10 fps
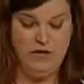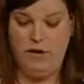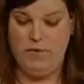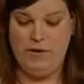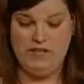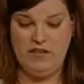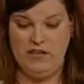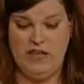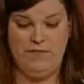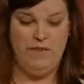So right.
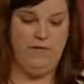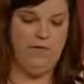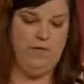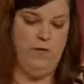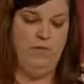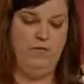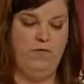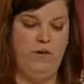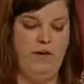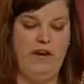basically, if, if they were
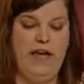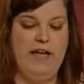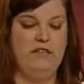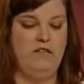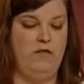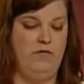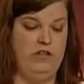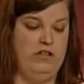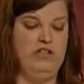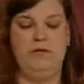performing it as a
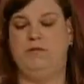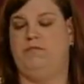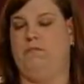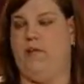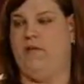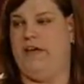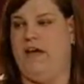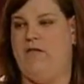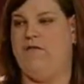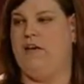religious, maybe they
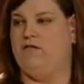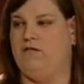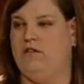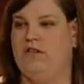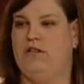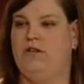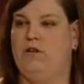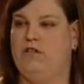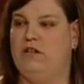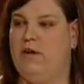have as a religious
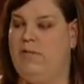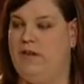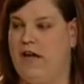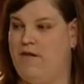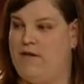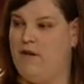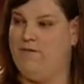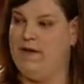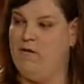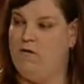person, maybe they have an
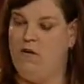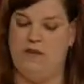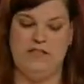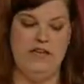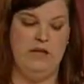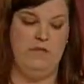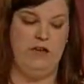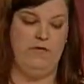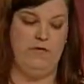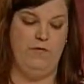opt-out clause in it.
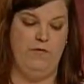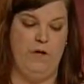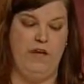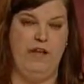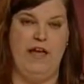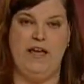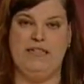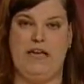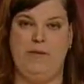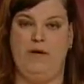But if you're performing it
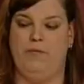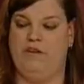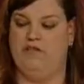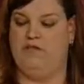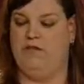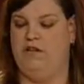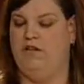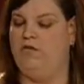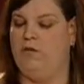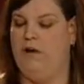as a public servant,
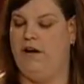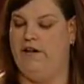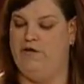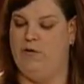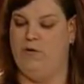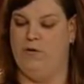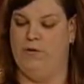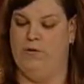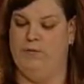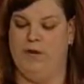you're required to
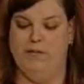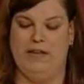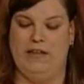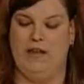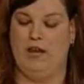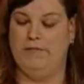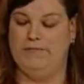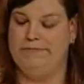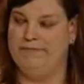uphold the public law.